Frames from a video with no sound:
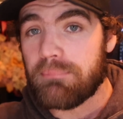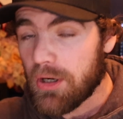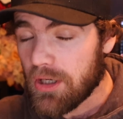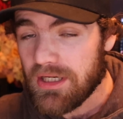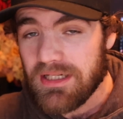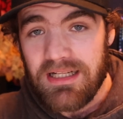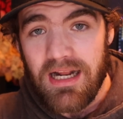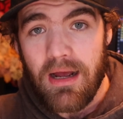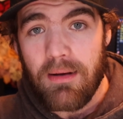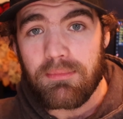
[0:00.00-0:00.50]

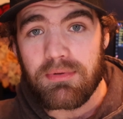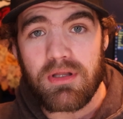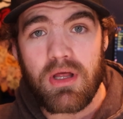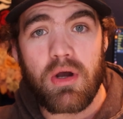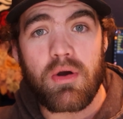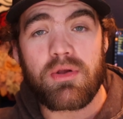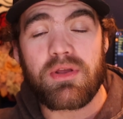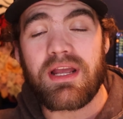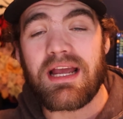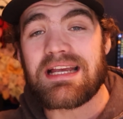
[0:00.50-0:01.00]
put it down
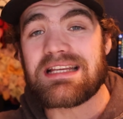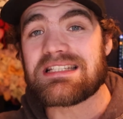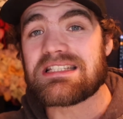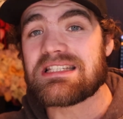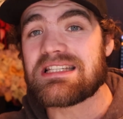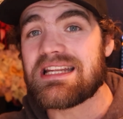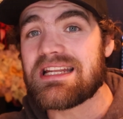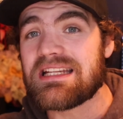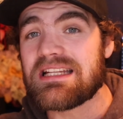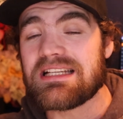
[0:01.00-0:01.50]
below. You
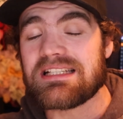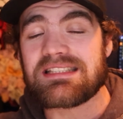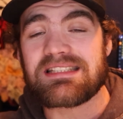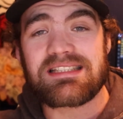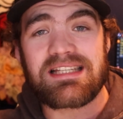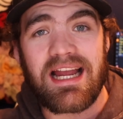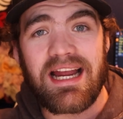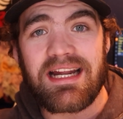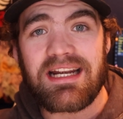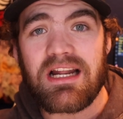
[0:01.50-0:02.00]
guys need to
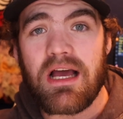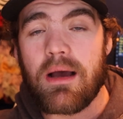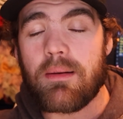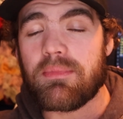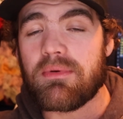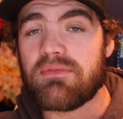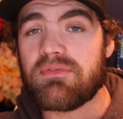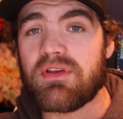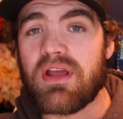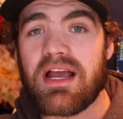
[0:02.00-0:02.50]
sign
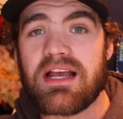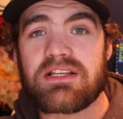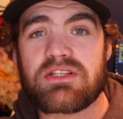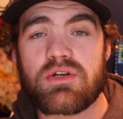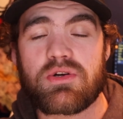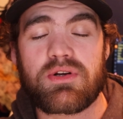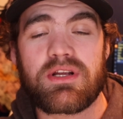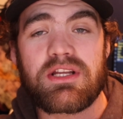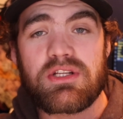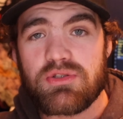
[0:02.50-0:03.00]
up if you
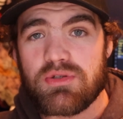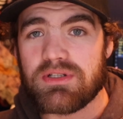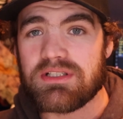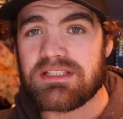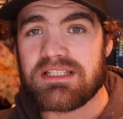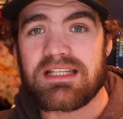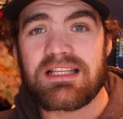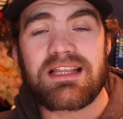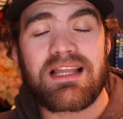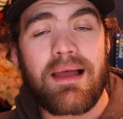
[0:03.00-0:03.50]
guys are
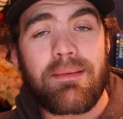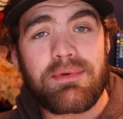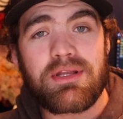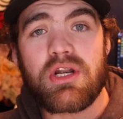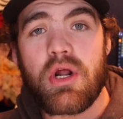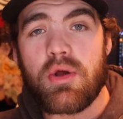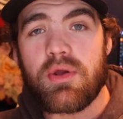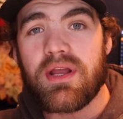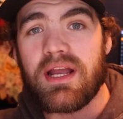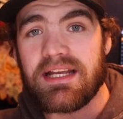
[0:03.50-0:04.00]
interested. Let
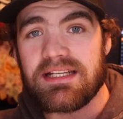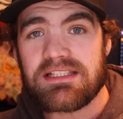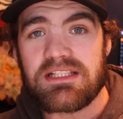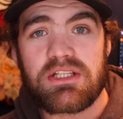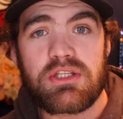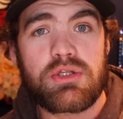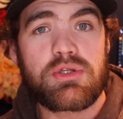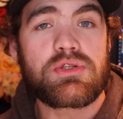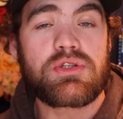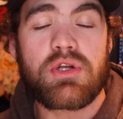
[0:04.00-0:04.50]
me know. You
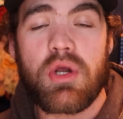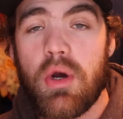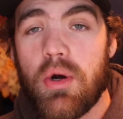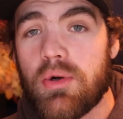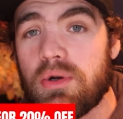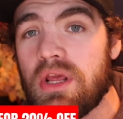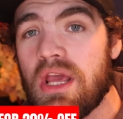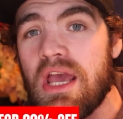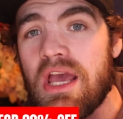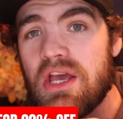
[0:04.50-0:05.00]
guys can use
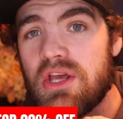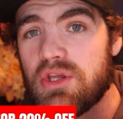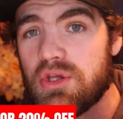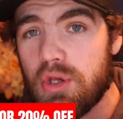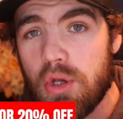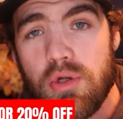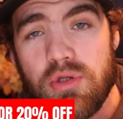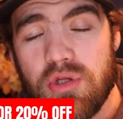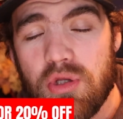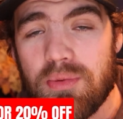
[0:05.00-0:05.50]
code
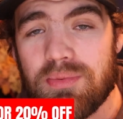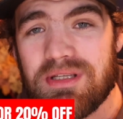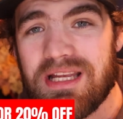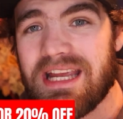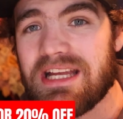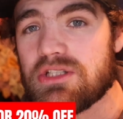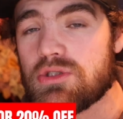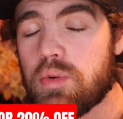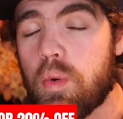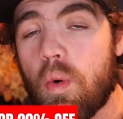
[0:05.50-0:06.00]
YouTube
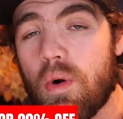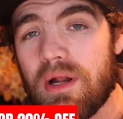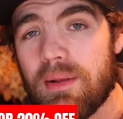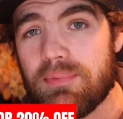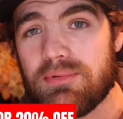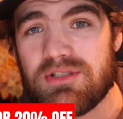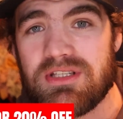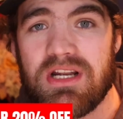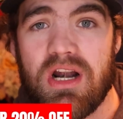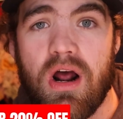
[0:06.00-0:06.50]
to get
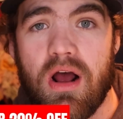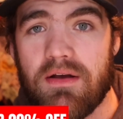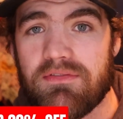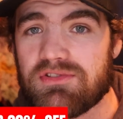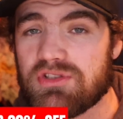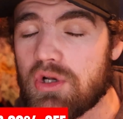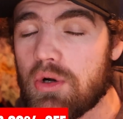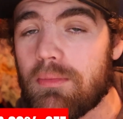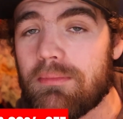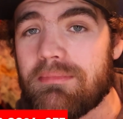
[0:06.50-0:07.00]
twenty percent
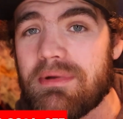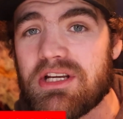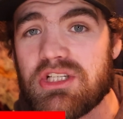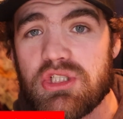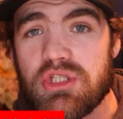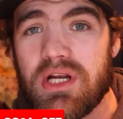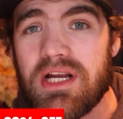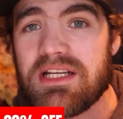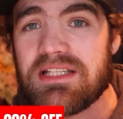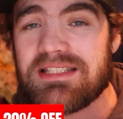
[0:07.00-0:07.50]
off. So
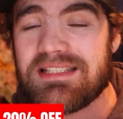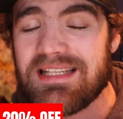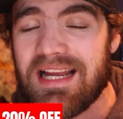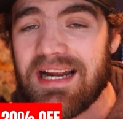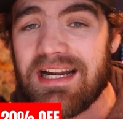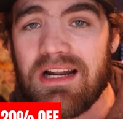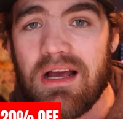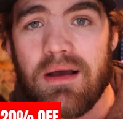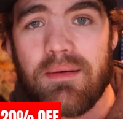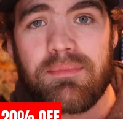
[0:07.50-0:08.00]
make sure you guys
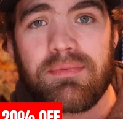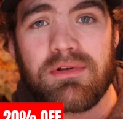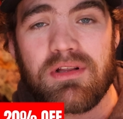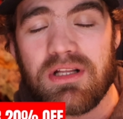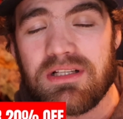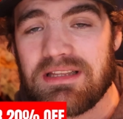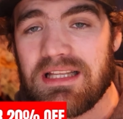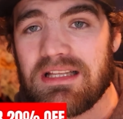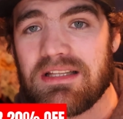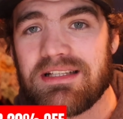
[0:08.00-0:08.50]
sign
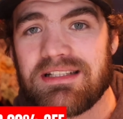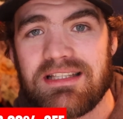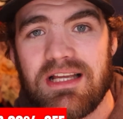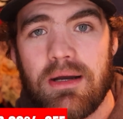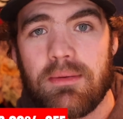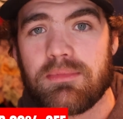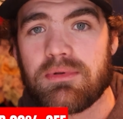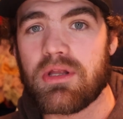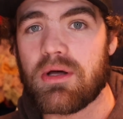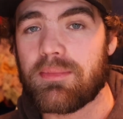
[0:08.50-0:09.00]
up. Click that
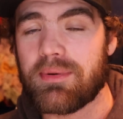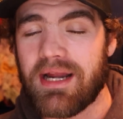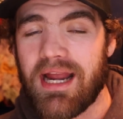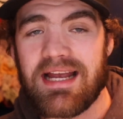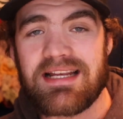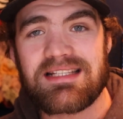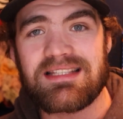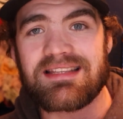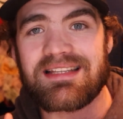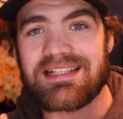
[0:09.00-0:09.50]
link down below. But
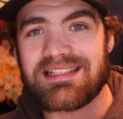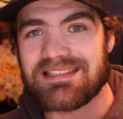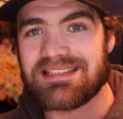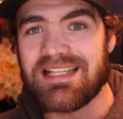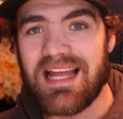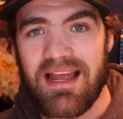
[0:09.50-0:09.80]
guys, let's